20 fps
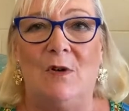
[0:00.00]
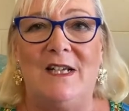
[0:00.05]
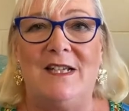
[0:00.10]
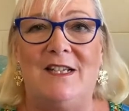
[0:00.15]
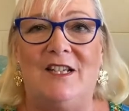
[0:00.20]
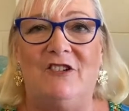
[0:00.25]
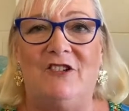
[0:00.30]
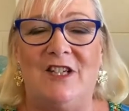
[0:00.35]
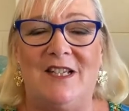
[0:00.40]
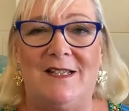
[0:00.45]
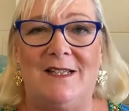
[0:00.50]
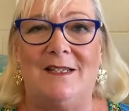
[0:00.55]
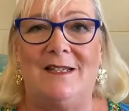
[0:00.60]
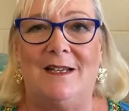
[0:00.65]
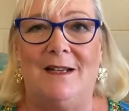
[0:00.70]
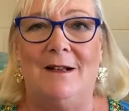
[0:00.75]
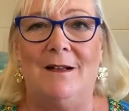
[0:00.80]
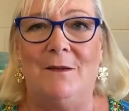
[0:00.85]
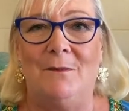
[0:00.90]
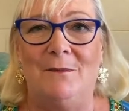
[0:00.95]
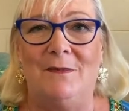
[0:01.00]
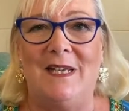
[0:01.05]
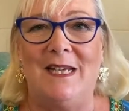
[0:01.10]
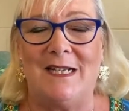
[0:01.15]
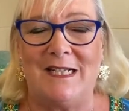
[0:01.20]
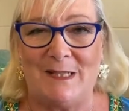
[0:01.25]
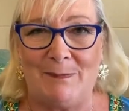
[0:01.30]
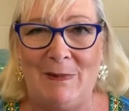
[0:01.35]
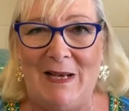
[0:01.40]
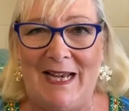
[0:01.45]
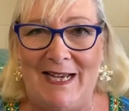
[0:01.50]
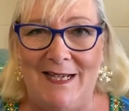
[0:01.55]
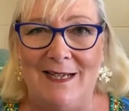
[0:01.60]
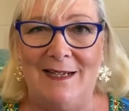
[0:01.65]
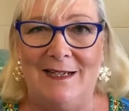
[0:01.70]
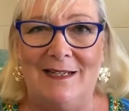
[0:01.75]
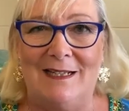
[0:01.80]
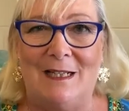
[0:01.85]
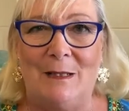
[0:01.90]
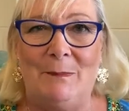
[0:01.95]
way to just
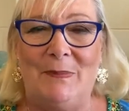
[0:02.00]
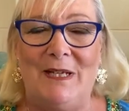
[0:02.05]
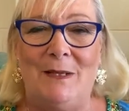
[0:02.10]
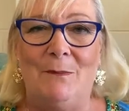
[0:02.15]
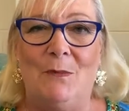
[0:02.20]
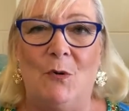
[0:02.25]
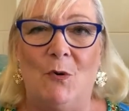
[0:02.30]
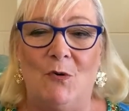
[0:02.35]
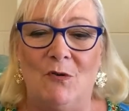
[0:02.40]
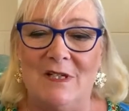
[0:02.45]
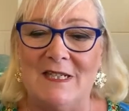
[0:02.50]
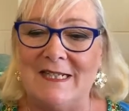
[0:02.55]
explaining a little bit more.